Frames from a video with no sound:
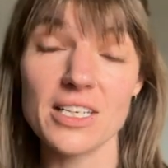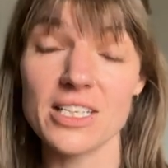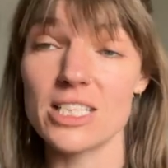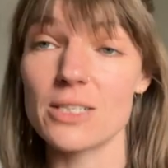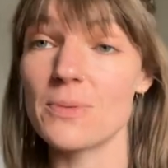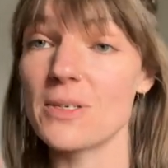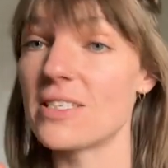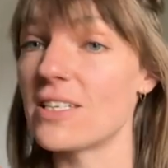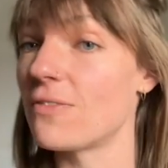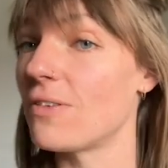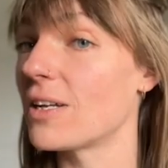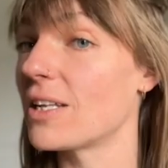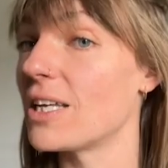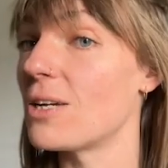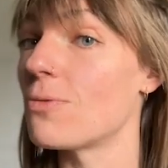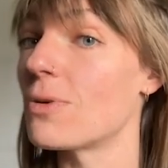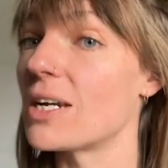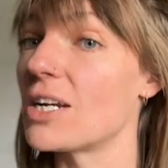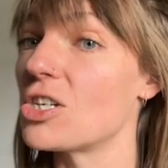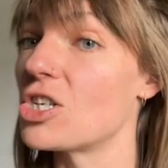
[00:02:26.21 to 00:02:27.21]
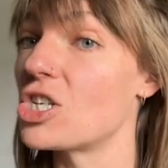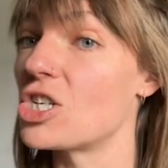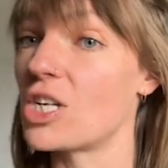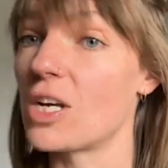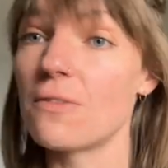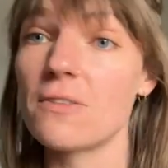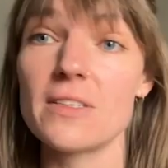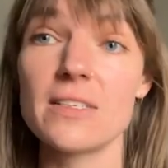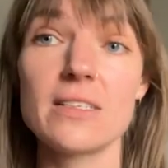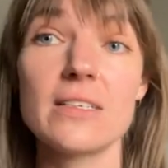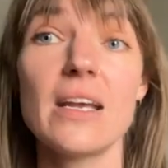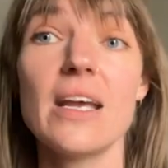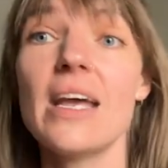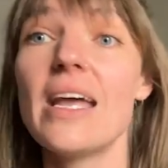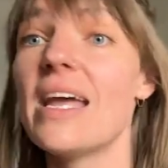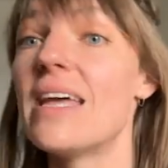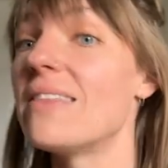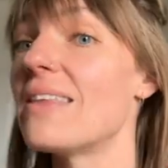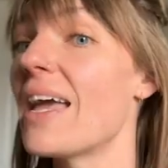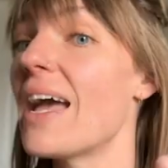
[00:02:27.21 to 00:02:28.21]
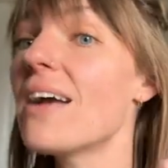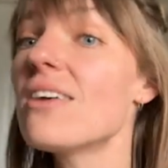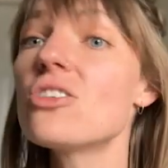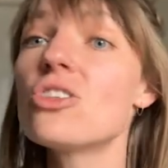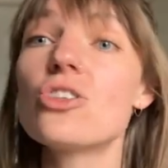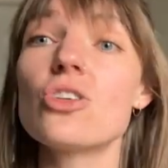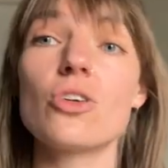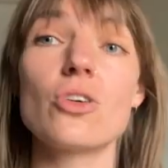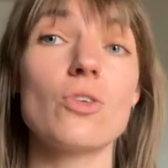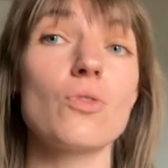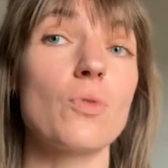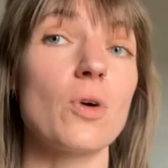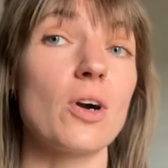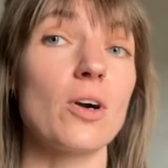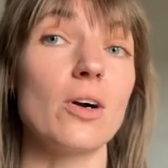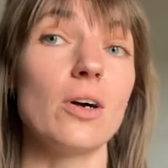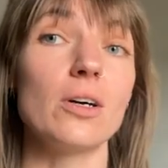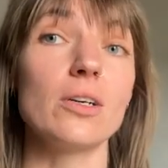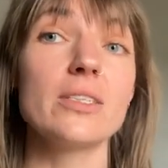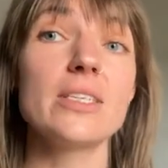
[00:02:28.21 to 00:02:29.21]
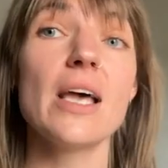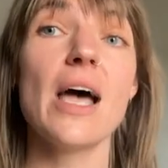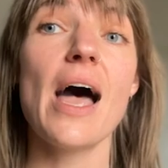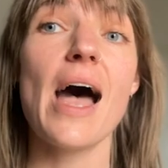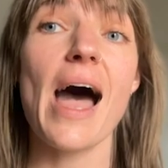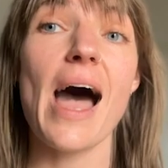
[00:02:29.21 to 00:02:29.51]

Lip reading: and specifically when it shifts in the external world,